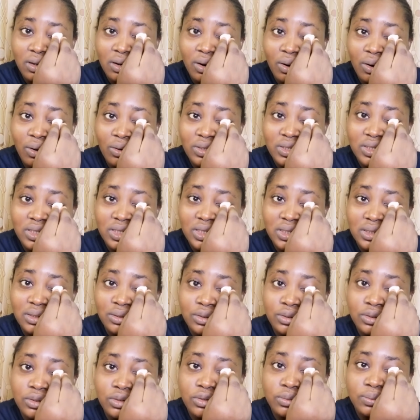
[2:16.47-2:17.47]
on the
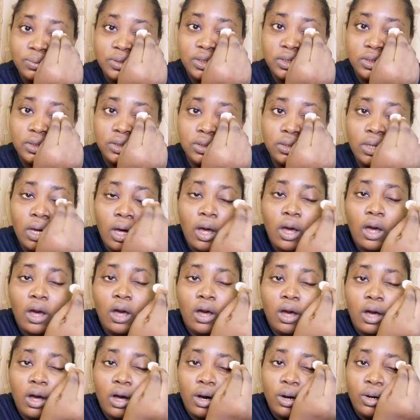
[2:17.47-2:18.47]

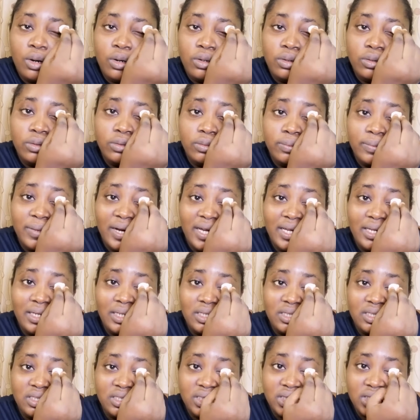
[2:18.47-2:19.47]
oh my
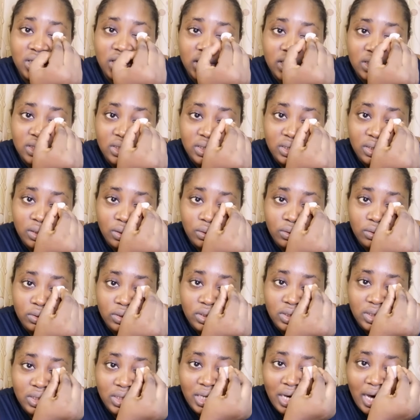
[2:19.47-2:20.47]
goodness,
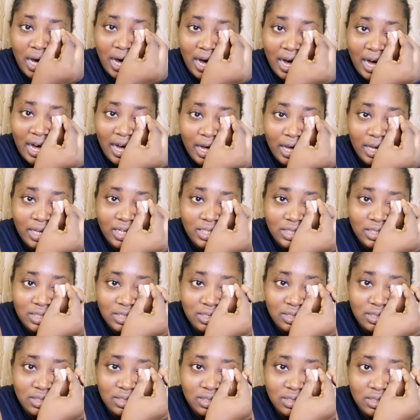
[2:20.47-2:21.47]
on the
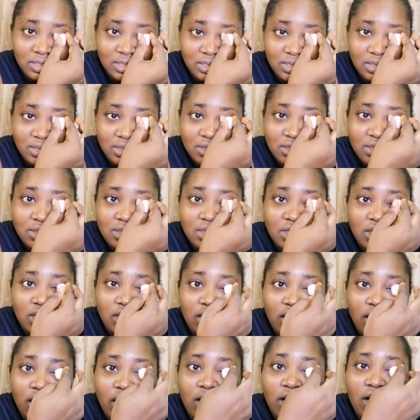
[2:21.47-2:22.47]
eyes.
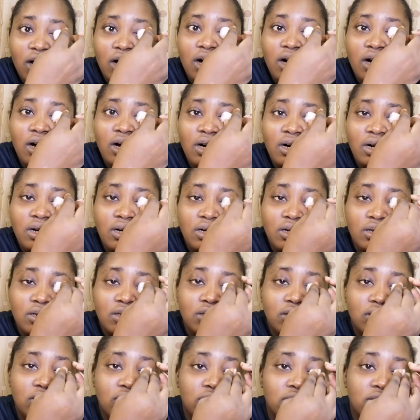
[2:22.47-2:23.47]

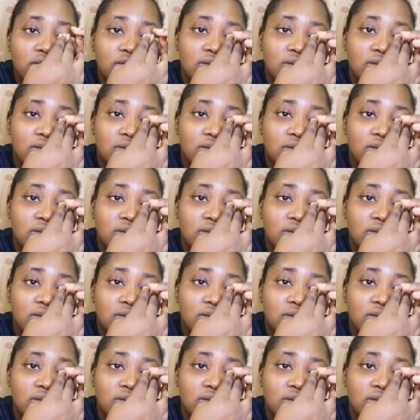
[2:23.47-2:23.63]
Oh,